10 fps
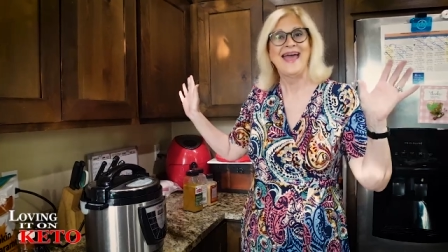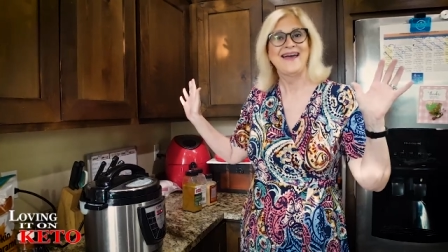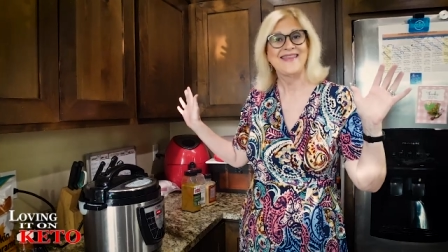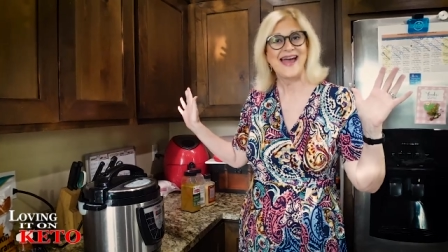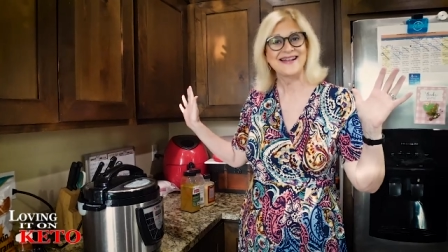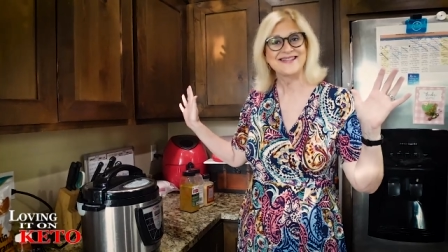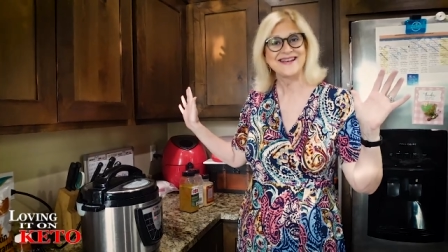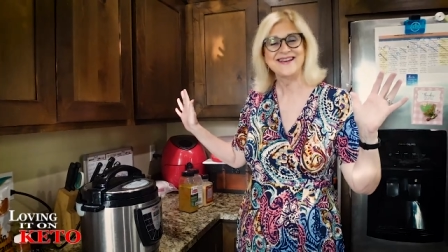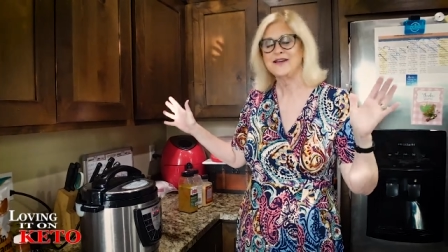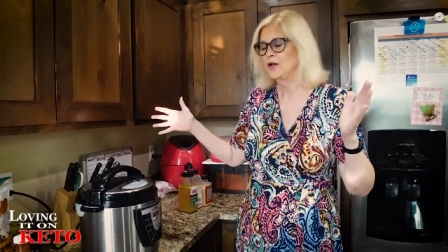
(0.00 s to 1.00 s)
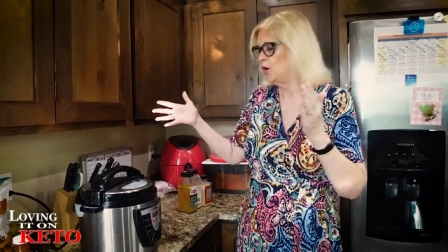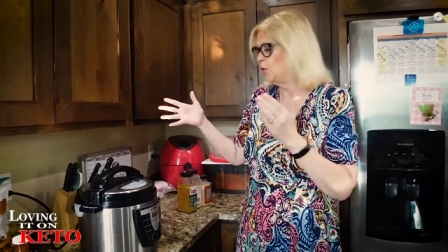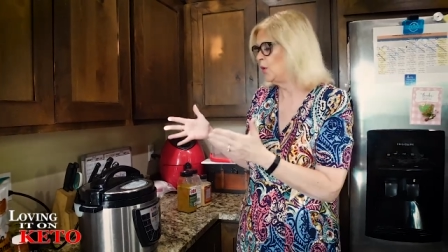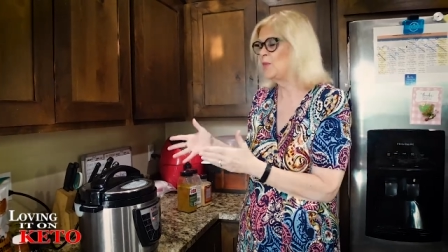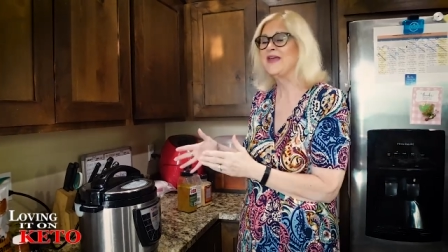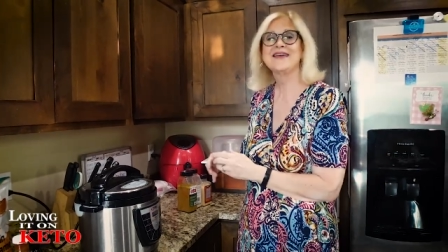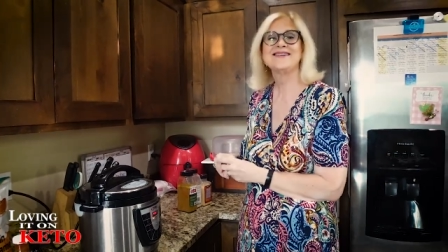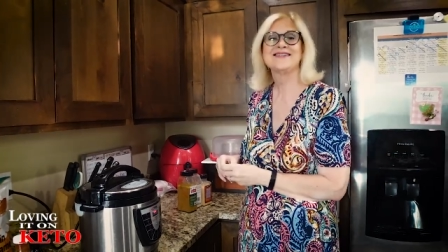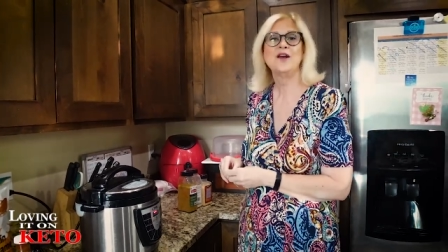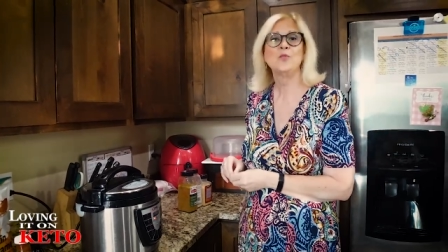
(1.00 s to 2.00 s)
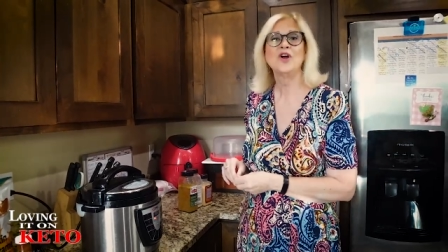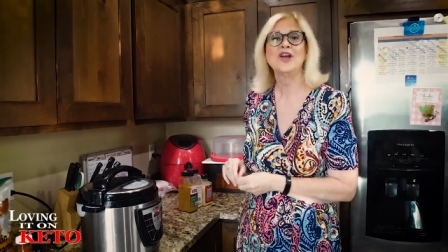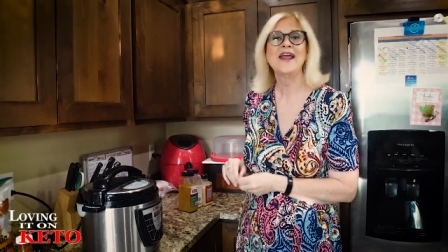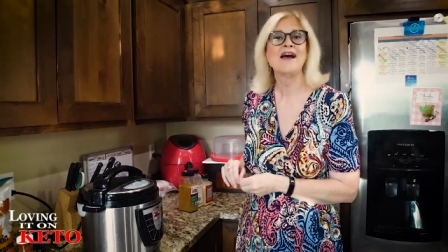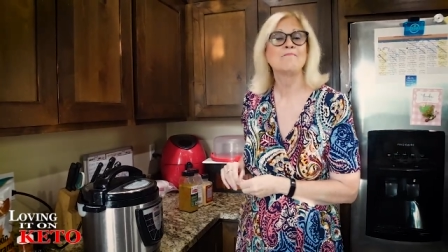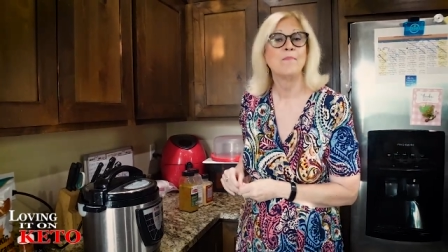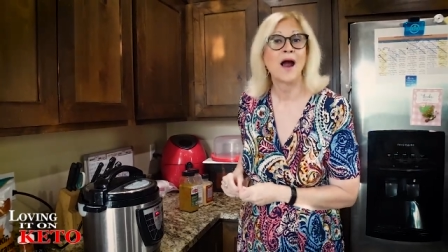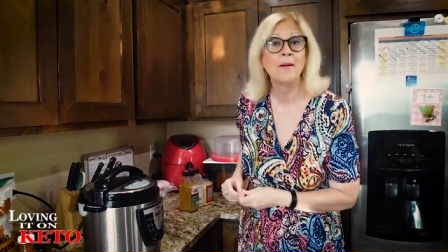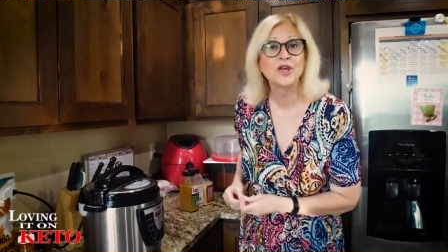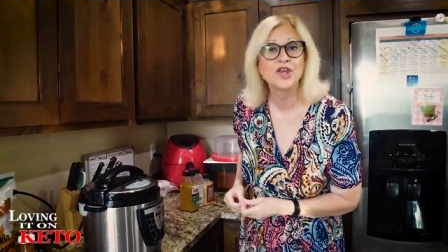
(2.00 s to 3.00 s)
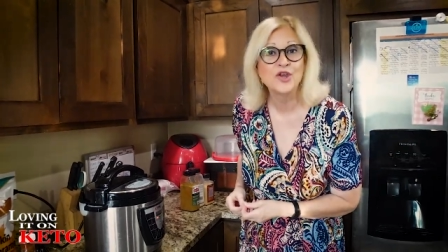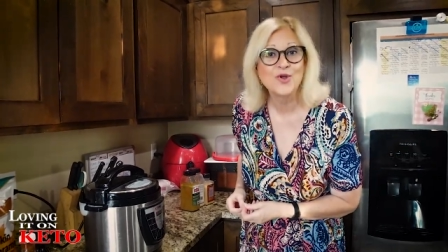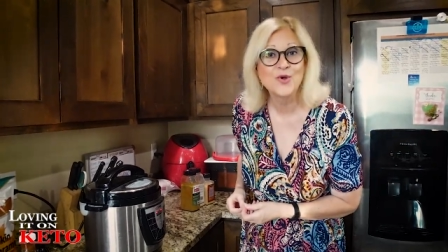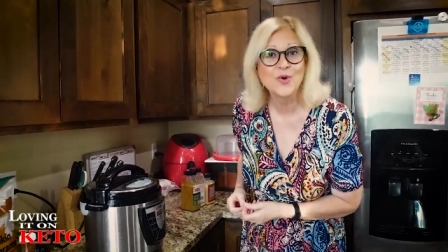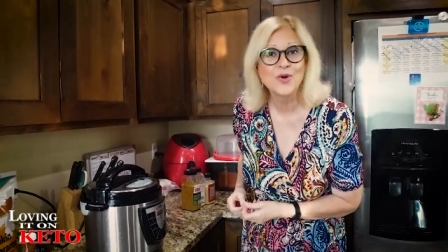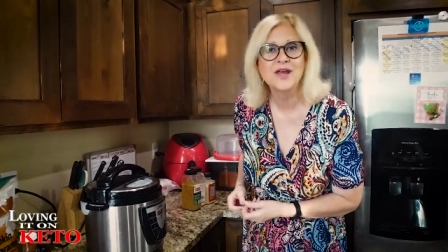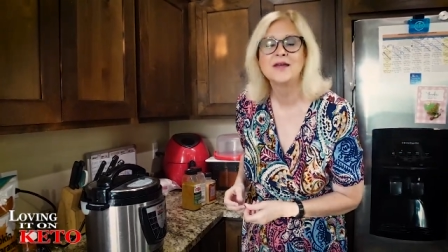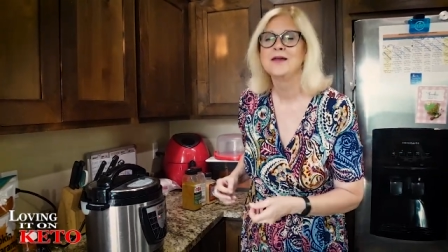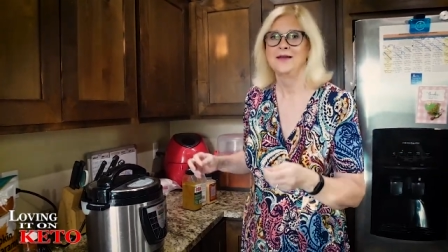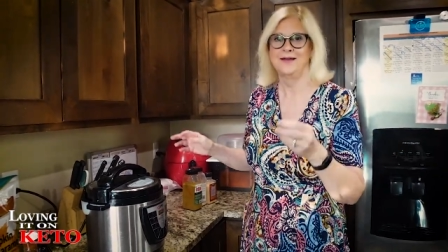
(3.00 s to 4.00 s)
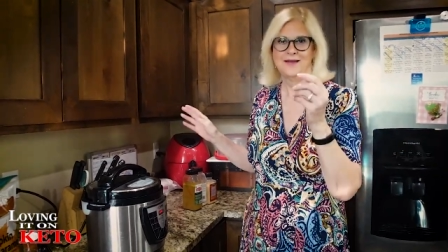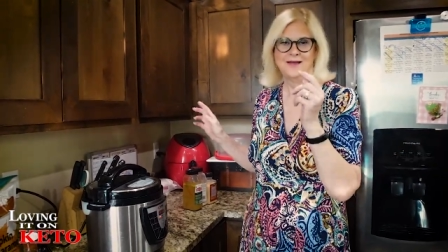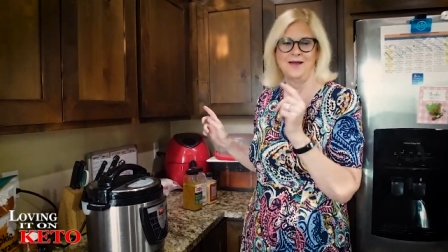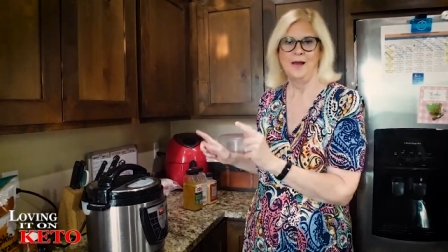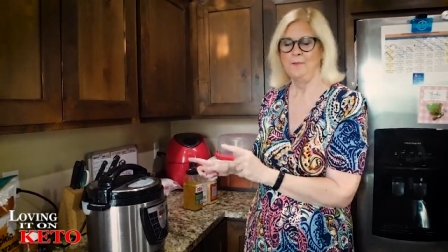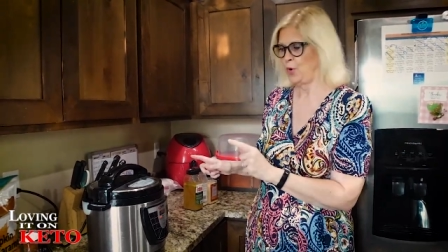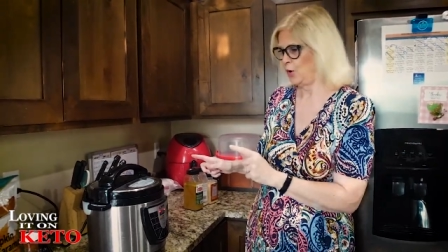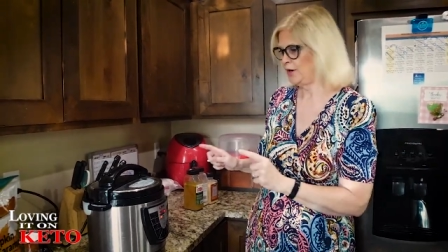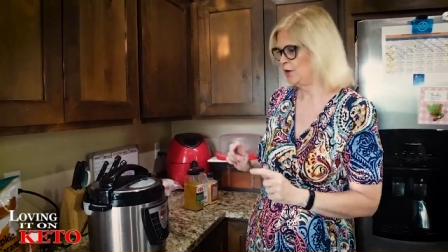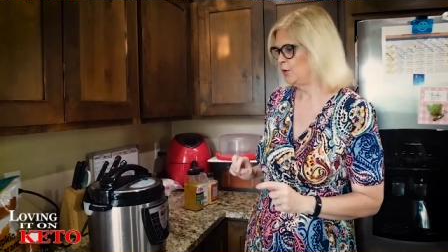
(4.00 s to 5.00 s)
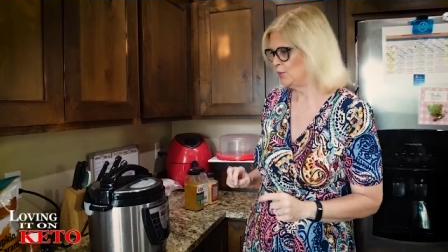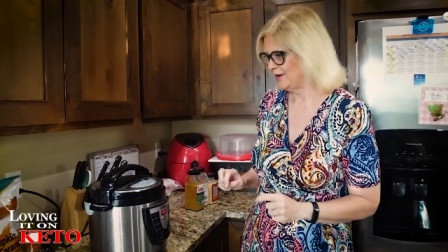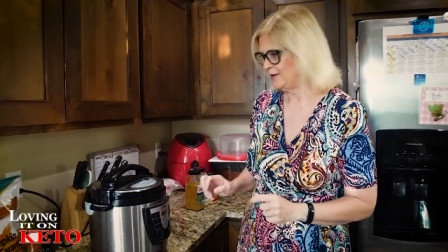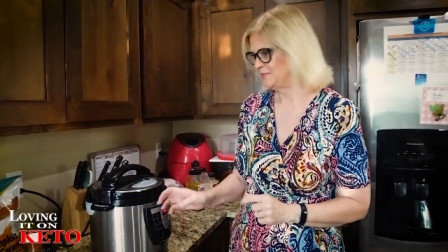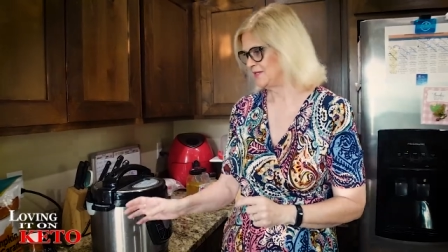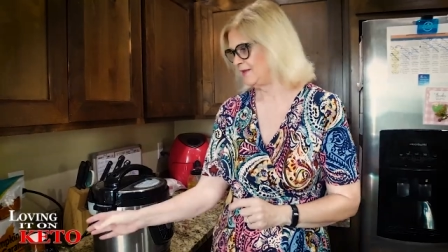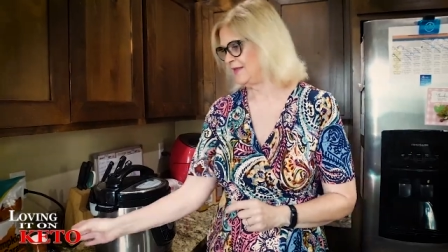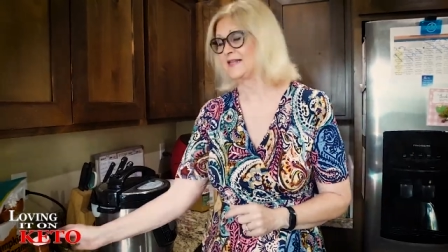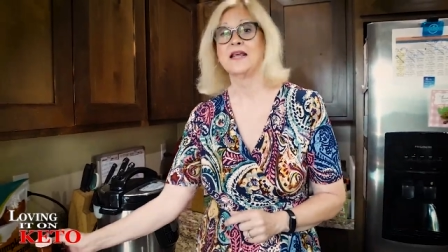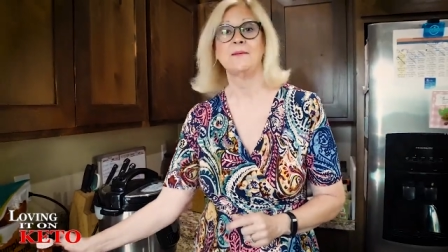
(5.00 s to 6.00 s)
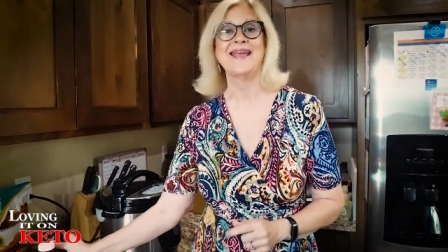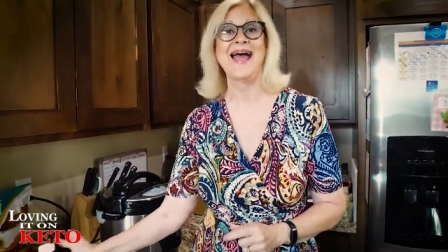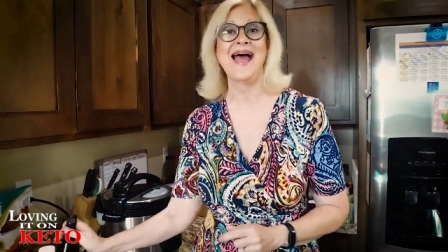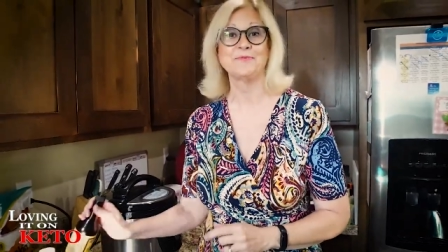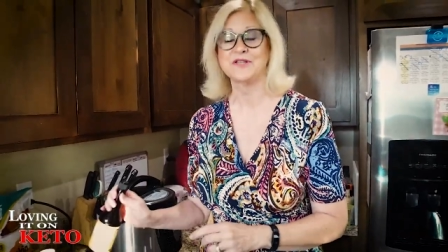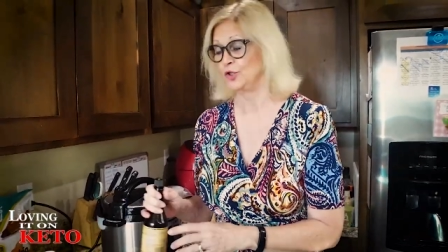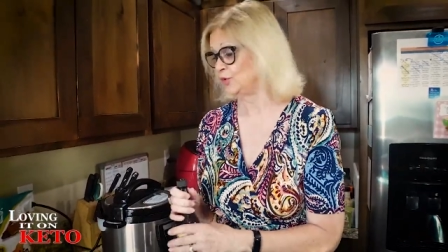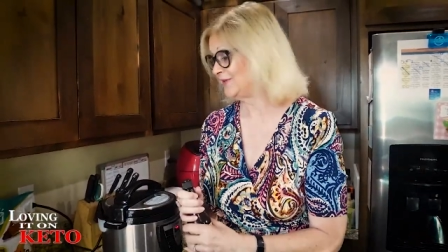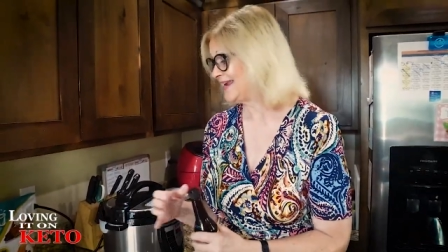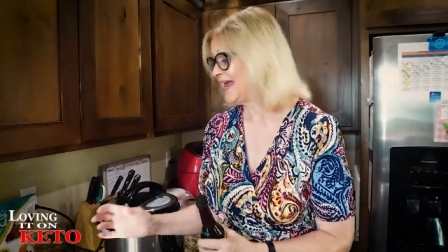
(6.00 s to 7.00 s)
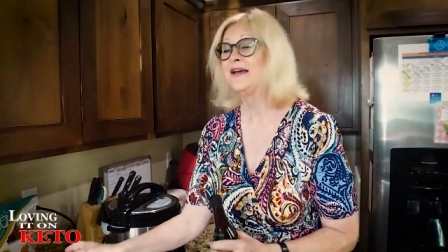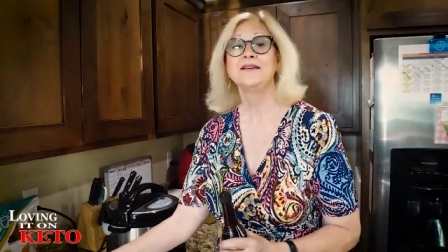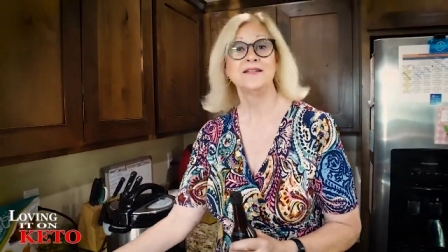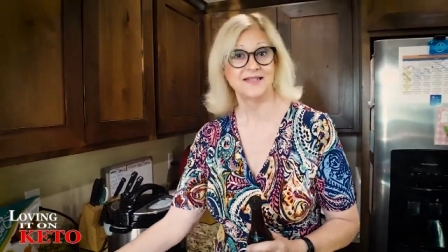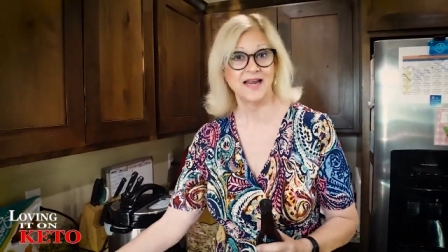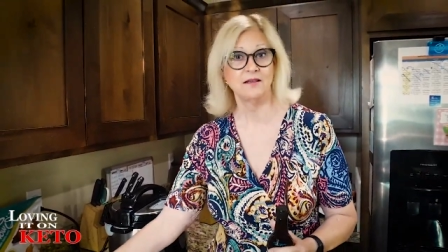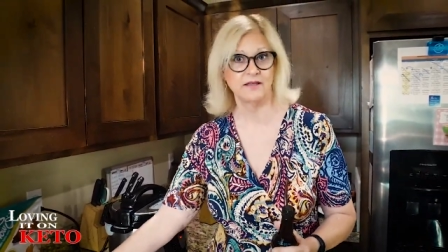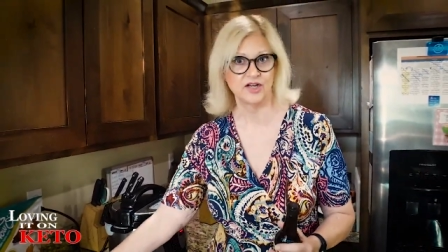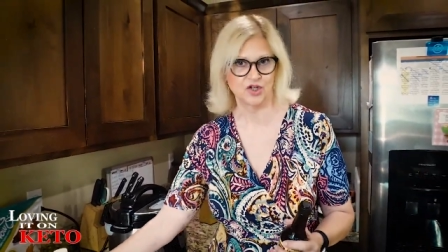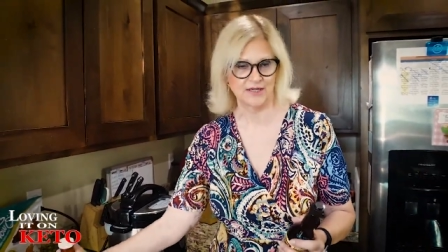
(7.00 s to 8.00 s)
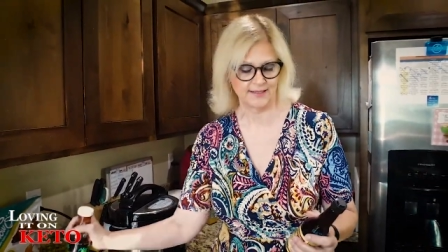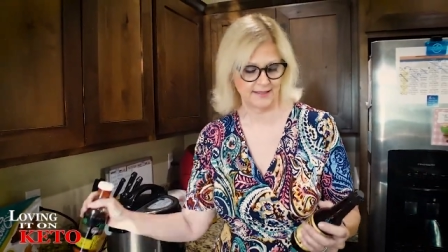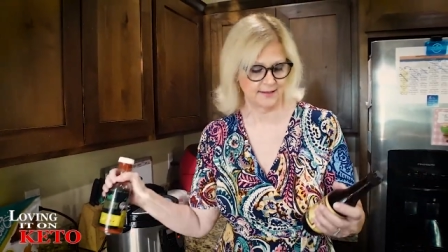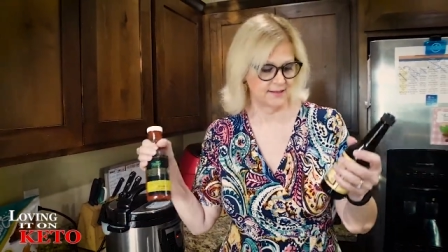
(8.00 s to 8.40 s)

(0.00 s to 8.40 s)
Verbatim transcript: And that's it. When we get done, we're gonna have barbecued pork ribs, and it's going to be absolutely delicious.